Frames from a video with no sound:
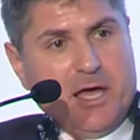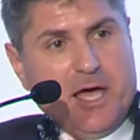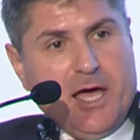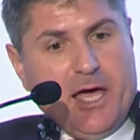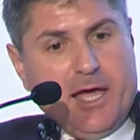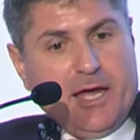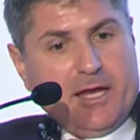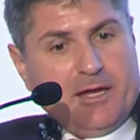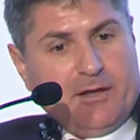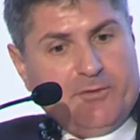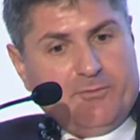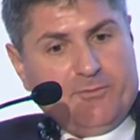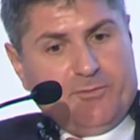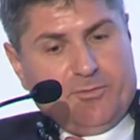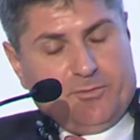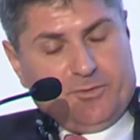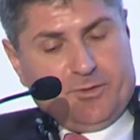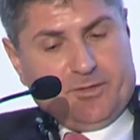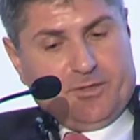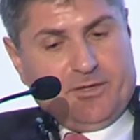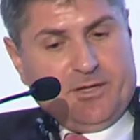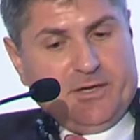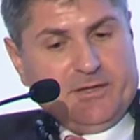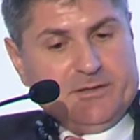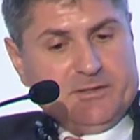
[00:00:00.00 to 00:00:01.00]
And if on
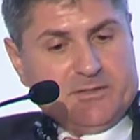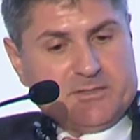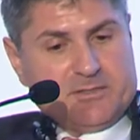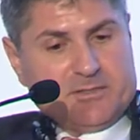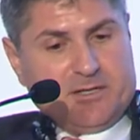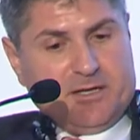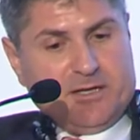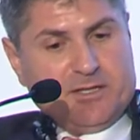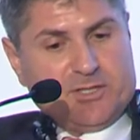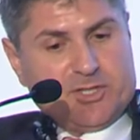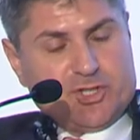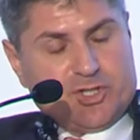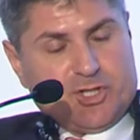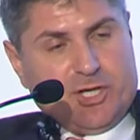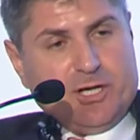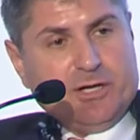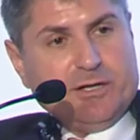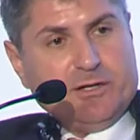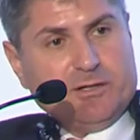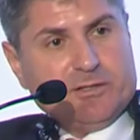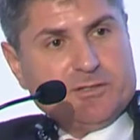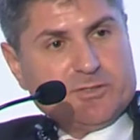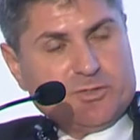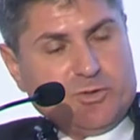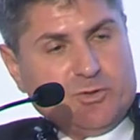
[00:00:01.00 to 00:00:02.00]
the other side, China is